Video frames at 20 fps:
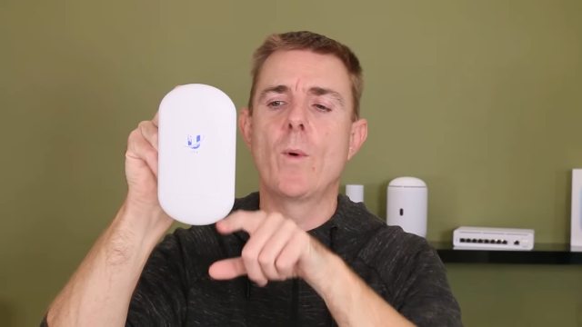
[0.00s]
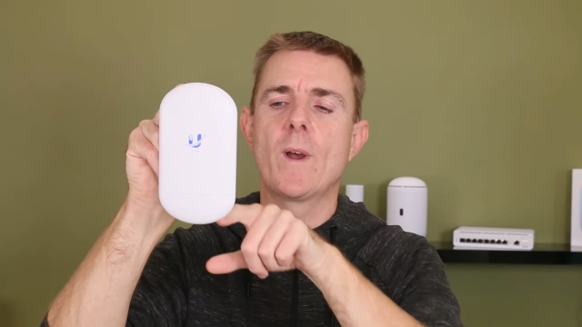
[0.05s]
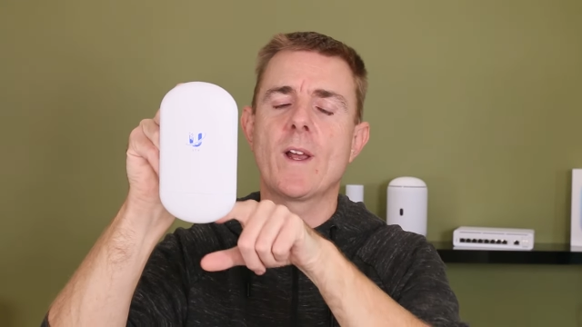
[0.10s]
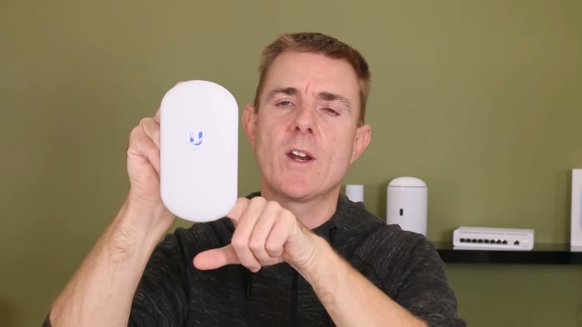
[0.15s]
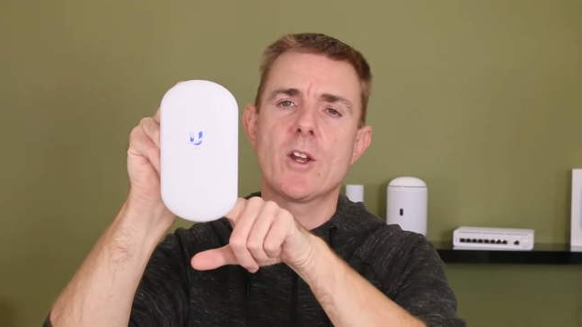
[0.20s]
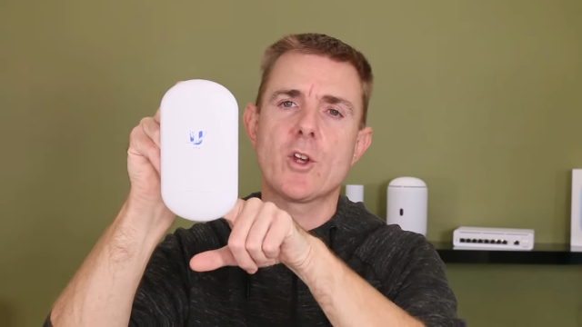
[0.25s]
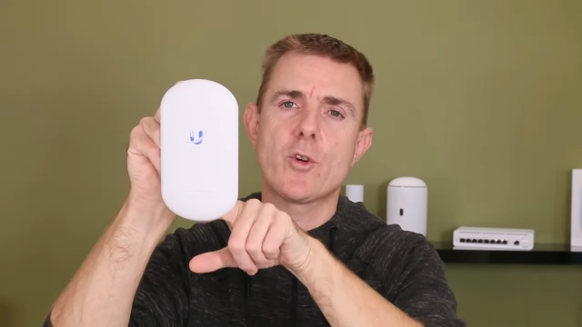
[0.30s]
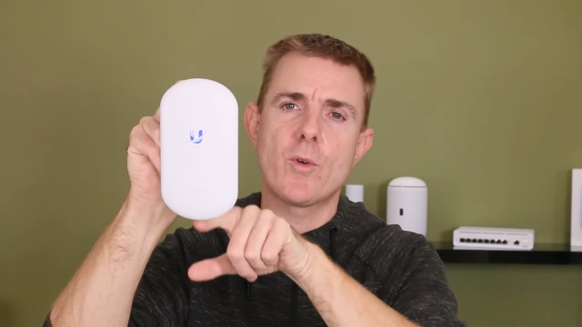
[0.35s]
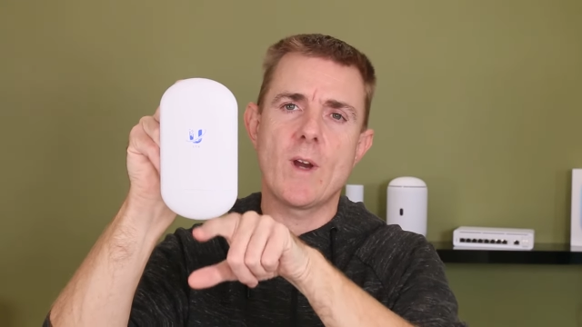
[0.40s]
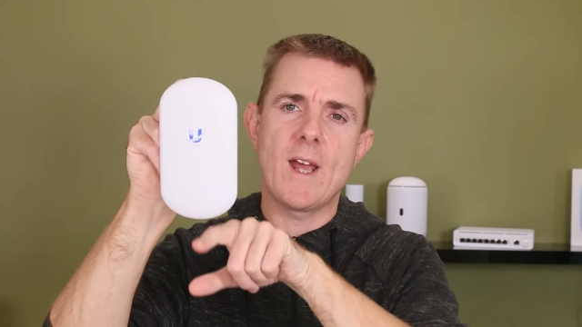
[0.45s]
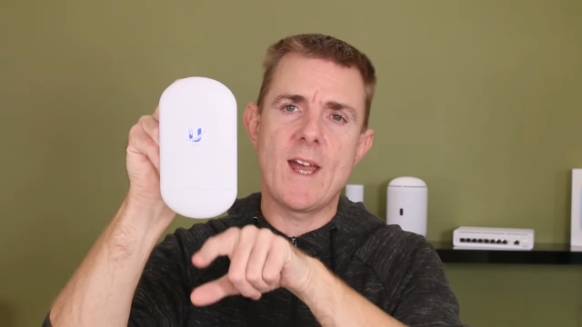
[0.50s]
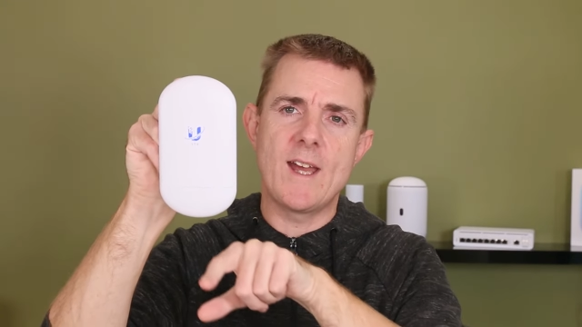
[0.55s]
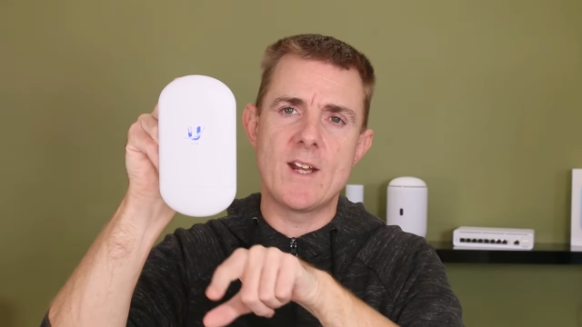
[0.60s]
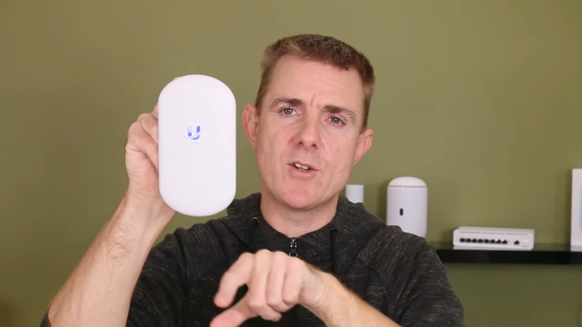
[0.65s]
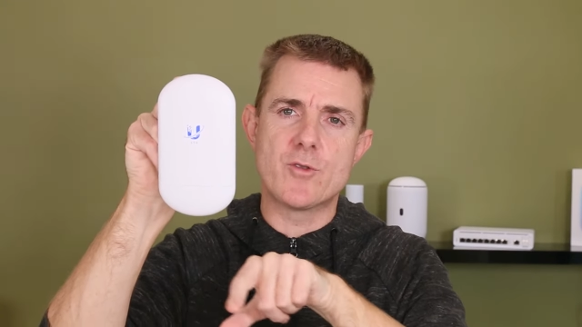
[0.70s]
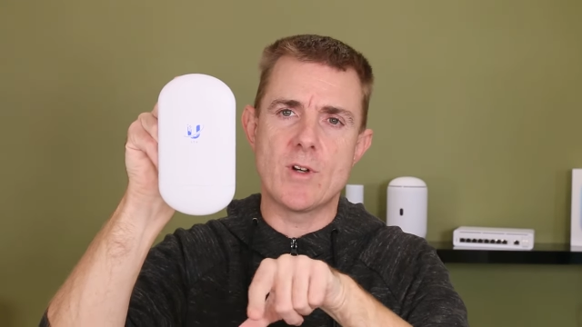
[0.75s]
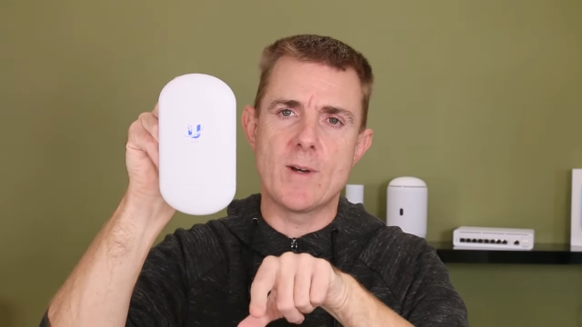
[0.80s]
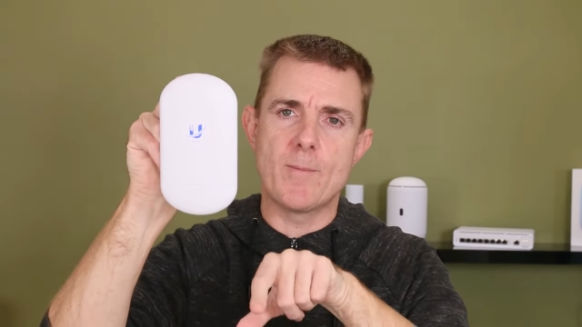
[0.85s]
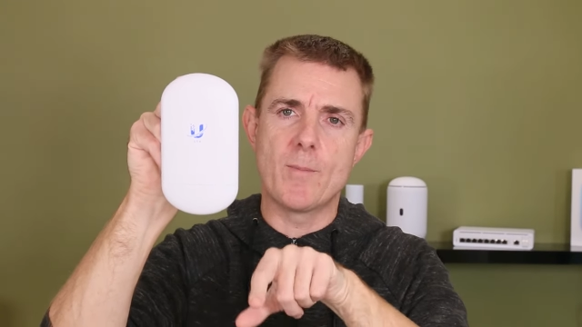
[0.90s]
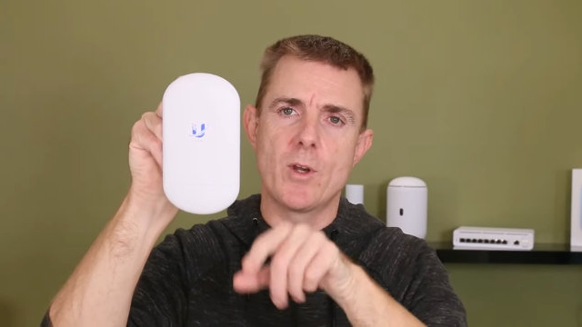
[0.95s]
We're going to create a
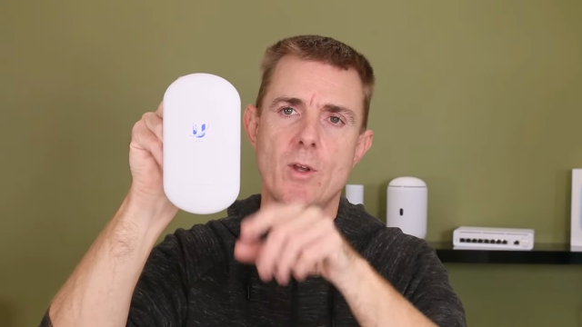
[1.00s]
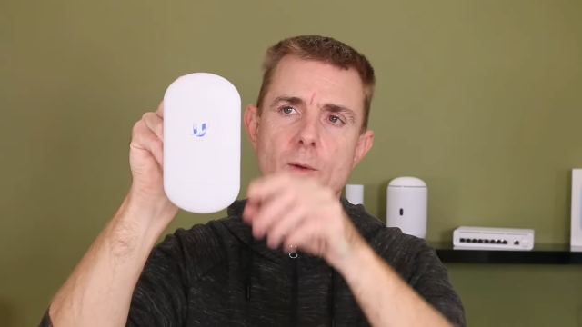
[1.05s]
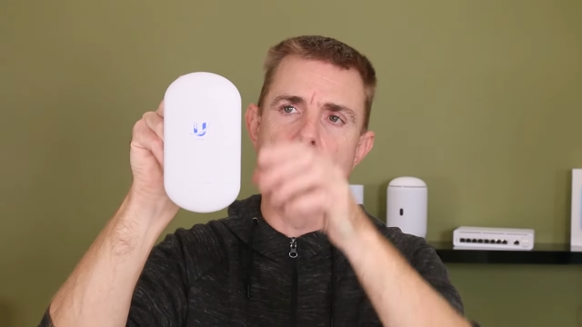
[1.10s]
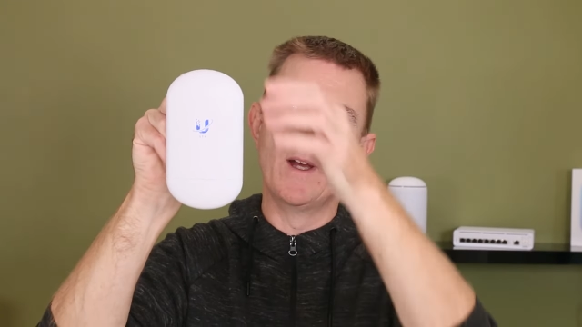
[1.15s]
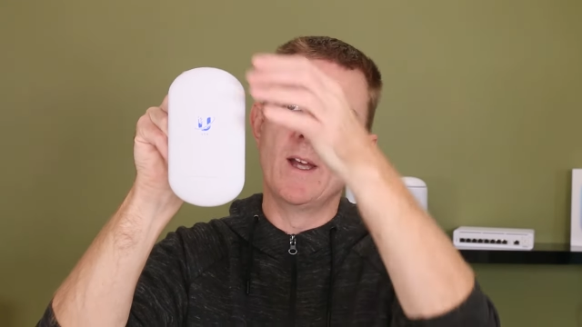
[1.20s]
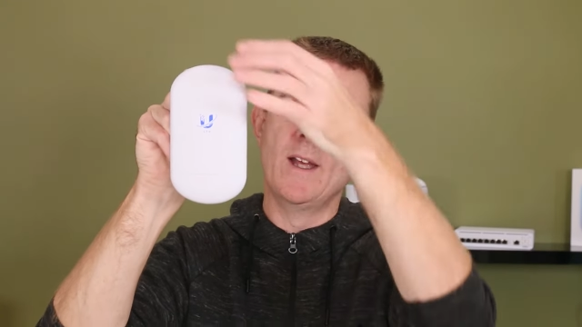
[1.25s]
drip loop.